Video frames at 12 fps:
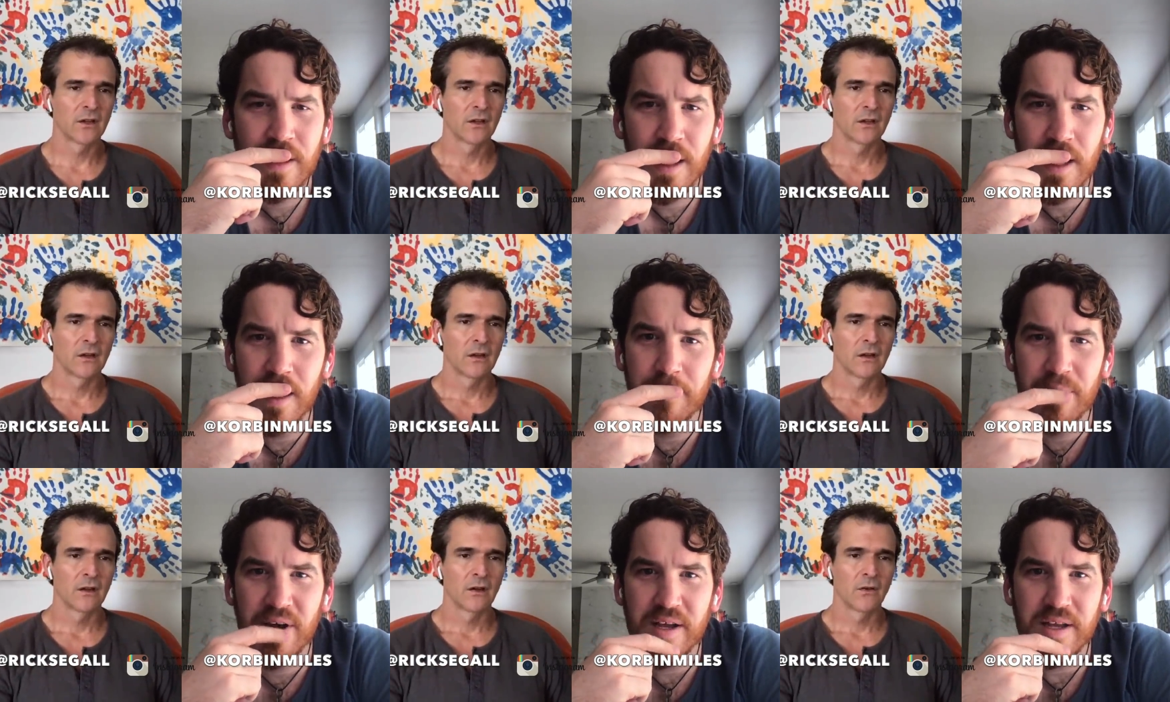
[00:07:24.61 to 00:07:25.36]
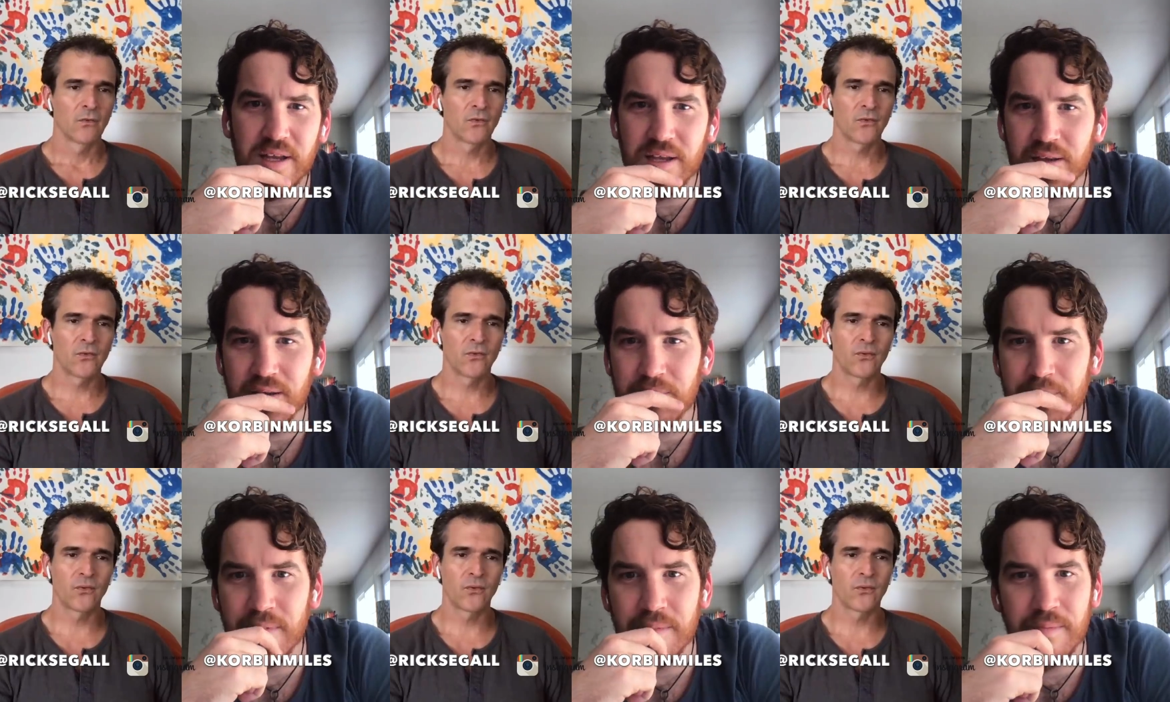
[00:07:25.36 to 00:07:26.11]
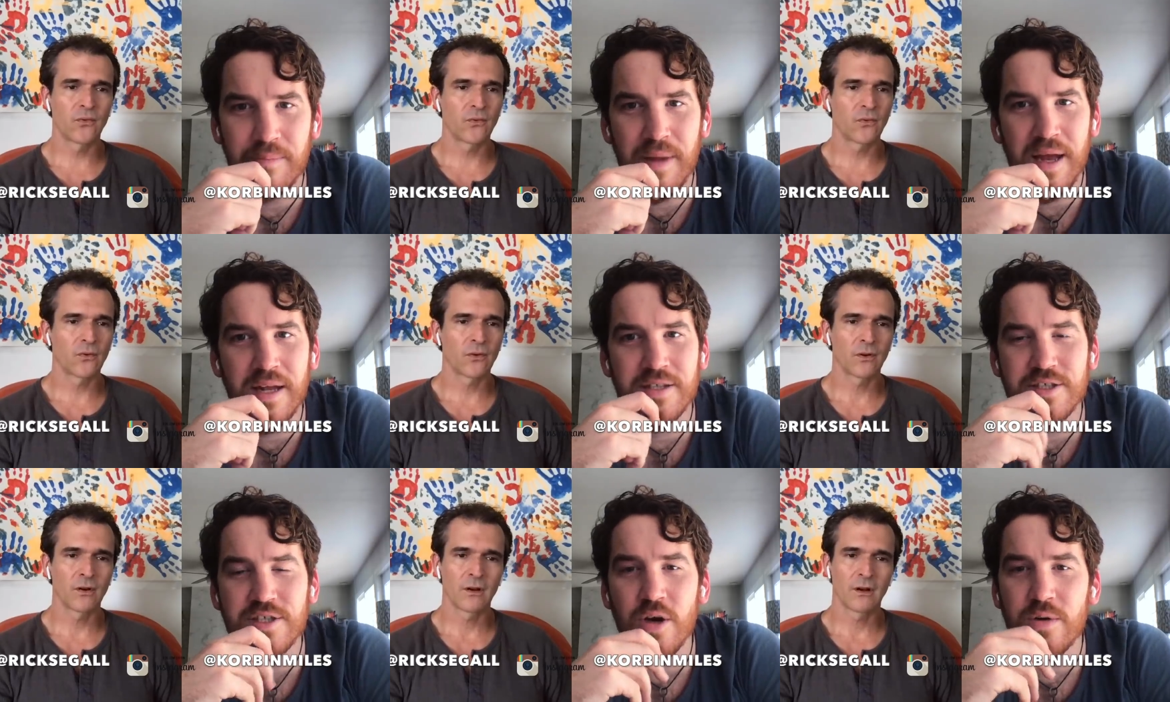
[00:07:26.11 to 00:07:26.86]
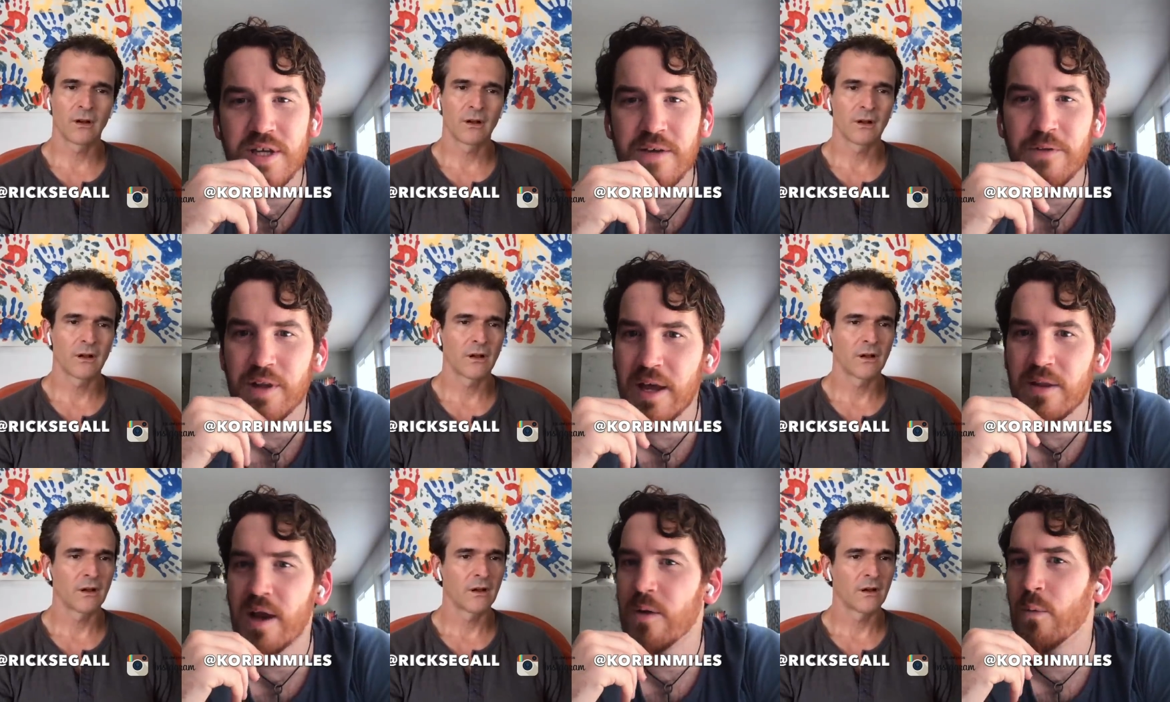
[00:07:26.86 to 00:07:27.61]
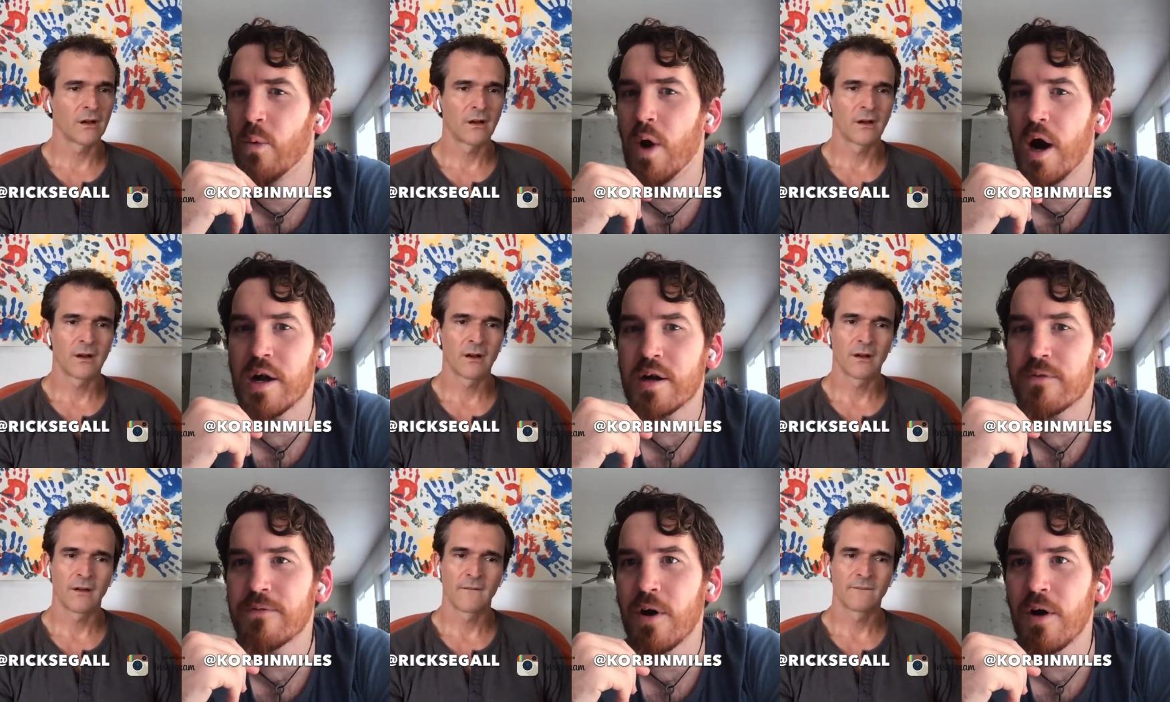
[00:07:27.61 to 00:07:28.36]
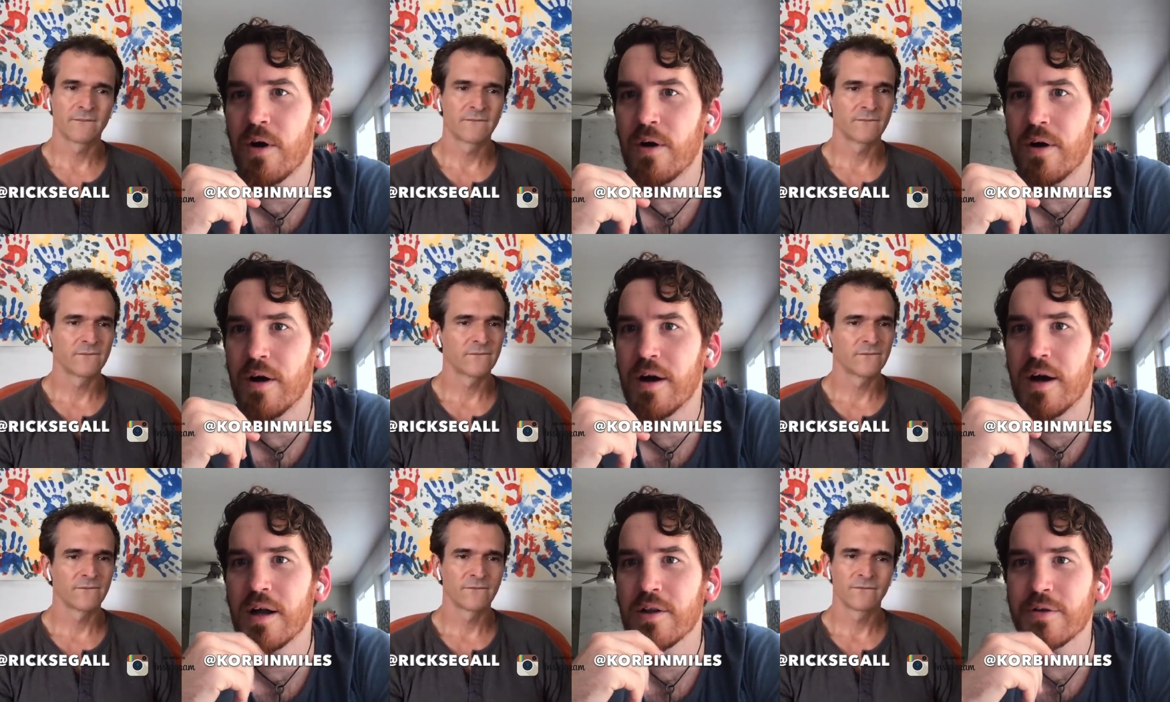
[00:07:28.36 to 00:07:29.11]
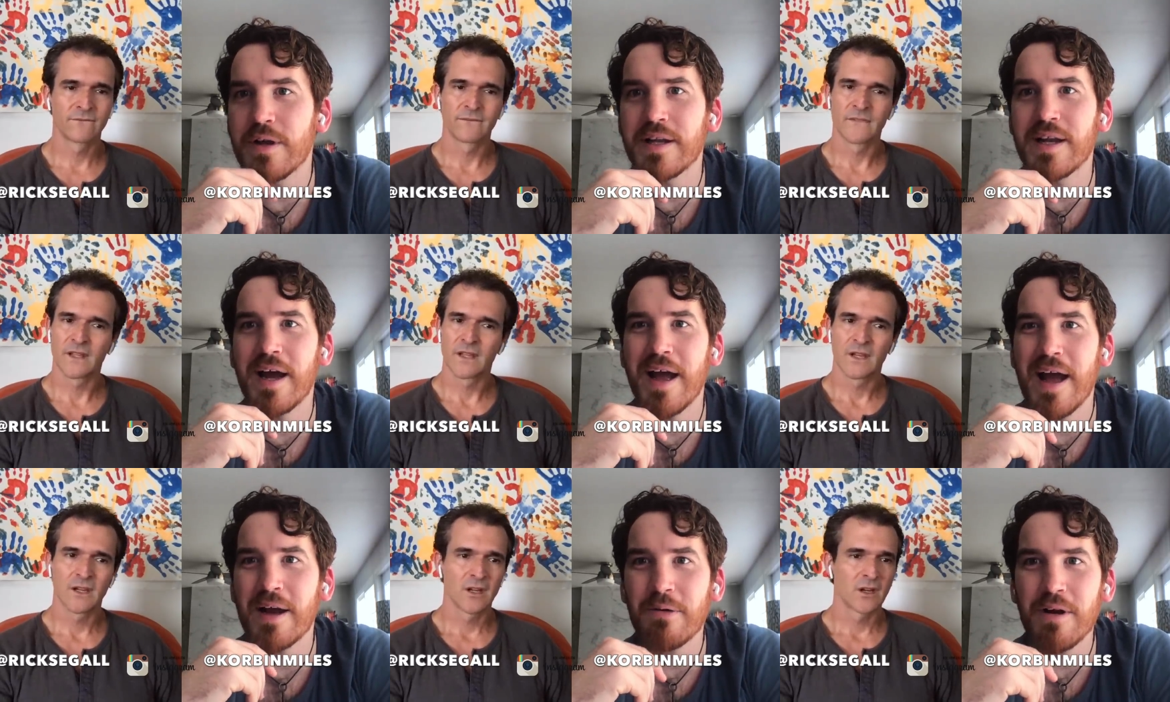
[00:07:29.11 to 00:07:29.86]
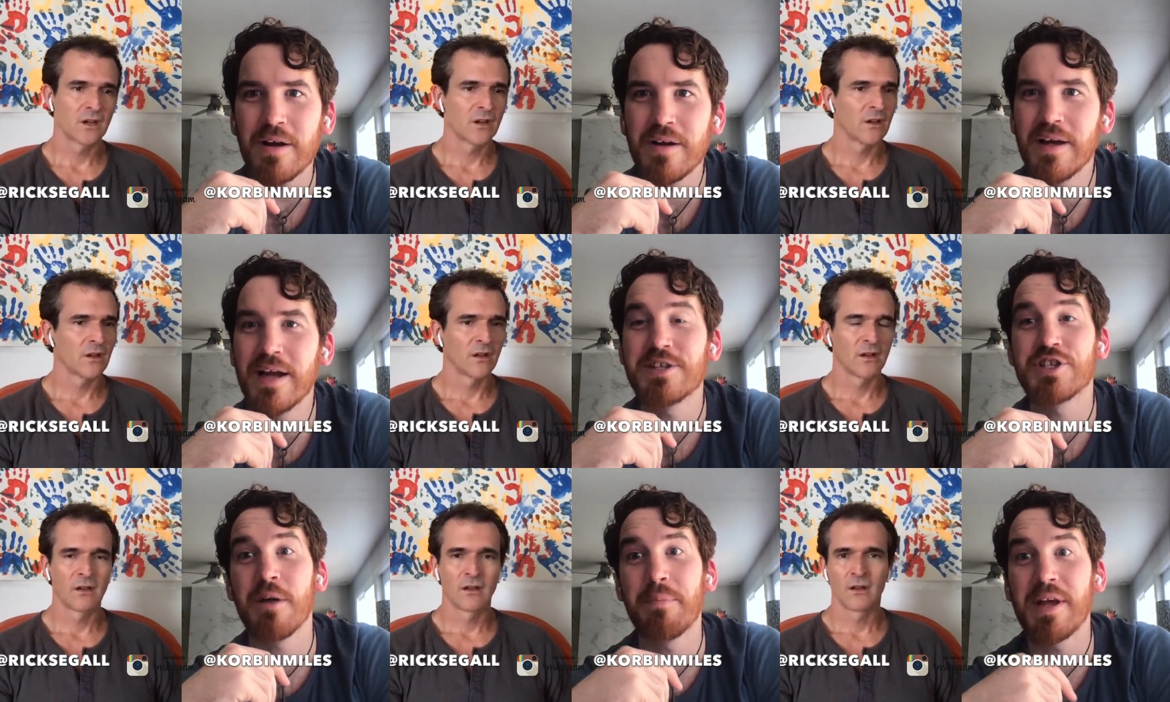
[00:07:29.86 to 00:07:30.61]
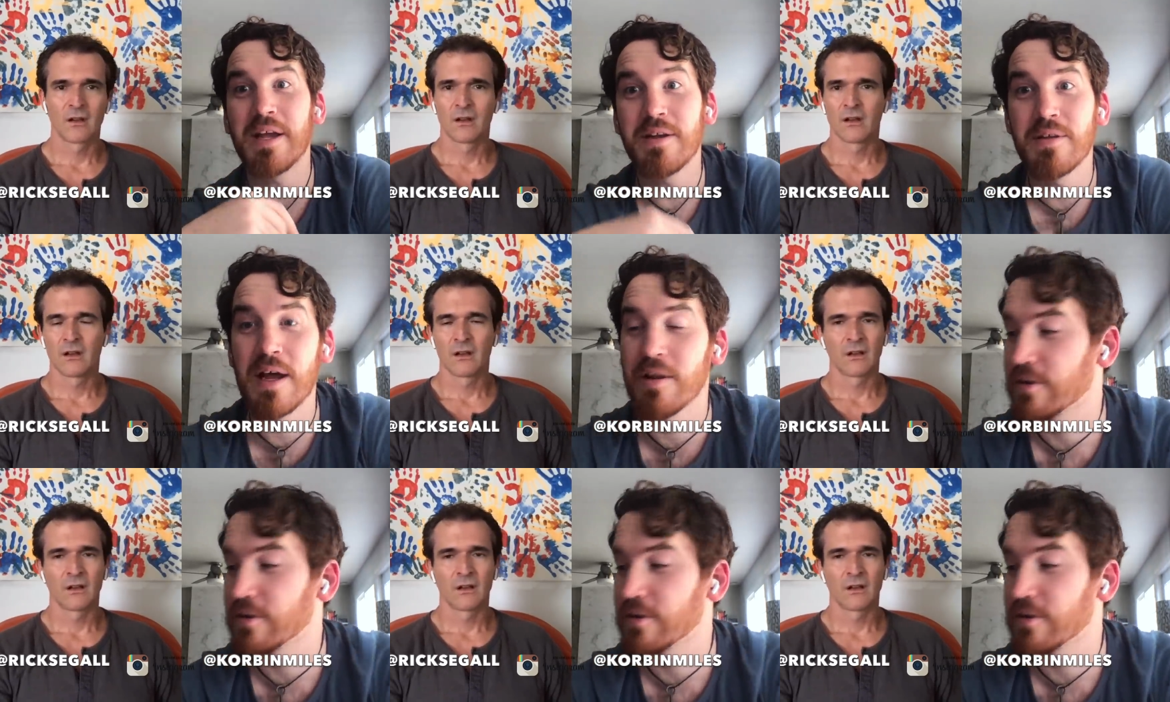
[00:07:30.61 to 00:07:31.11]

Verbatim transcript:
Speaker 1: uh, but man, so different that that waterfall uh, looked like Niagara, and jumping into that